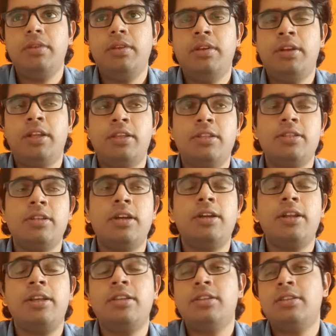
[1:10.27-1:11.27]
Ranjan sir
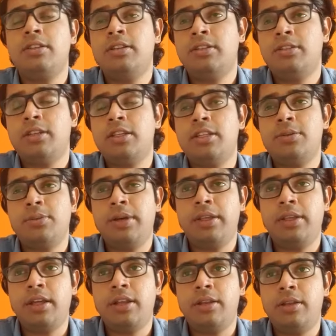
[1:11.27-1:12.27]
teaches in such a way
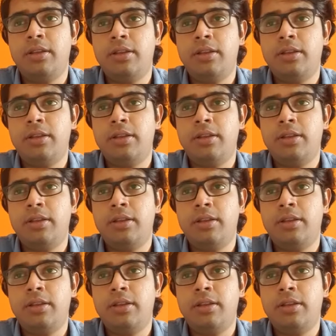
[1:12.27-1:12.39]
that